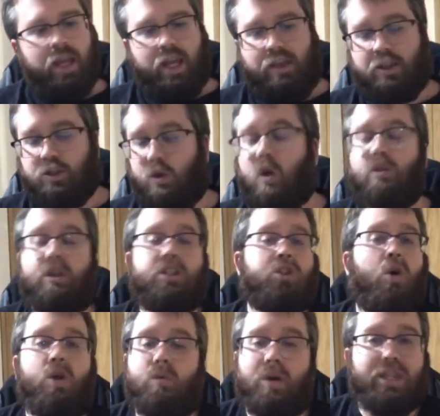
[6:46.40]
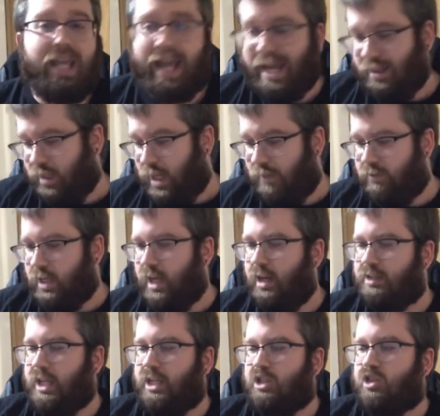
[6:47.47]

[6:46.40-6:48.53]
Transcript: This is, this is the only one they had left. It is a